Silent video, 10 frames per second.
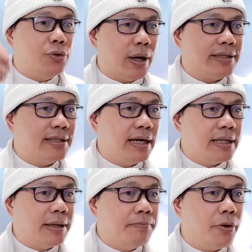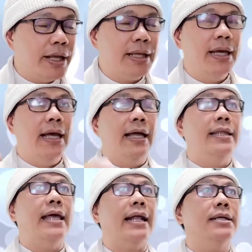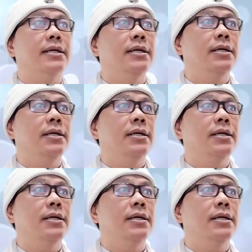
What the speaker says: to a certain point that